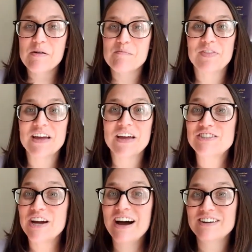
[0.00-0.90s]
But that
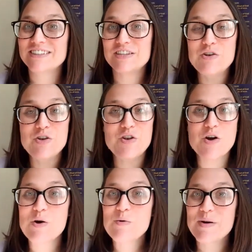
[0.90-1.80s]
child is in
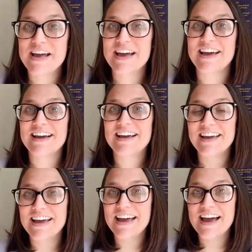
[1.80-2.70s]
no way
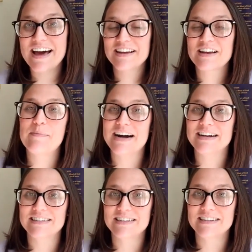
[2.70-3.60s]
at a
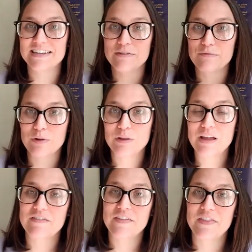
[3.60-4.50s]
capacity for
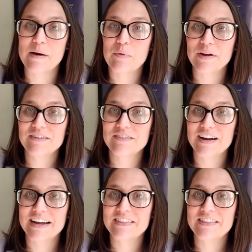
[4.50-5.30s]
love at that point, right?